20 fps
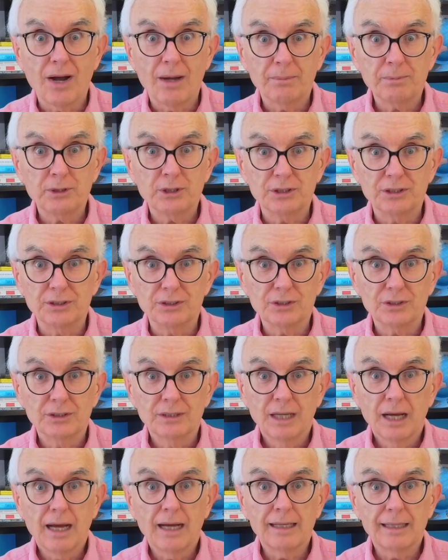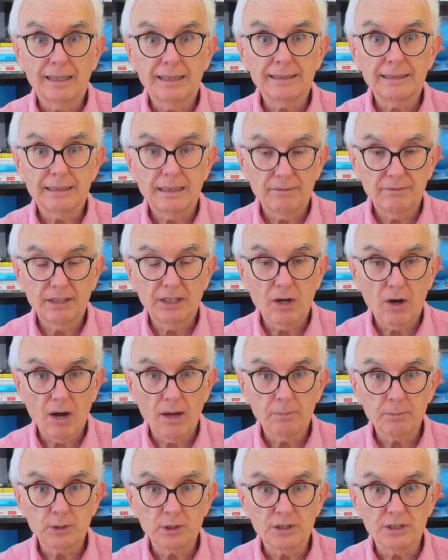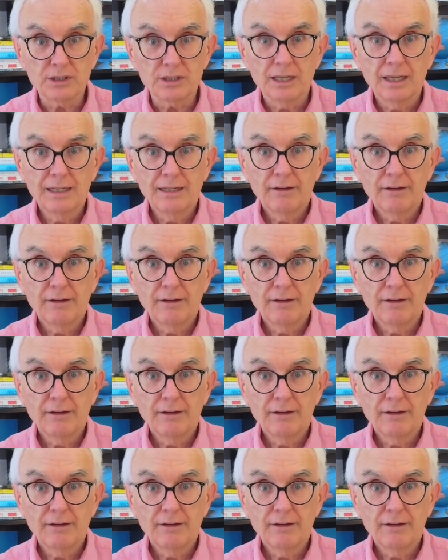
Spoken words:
options. I liked having options.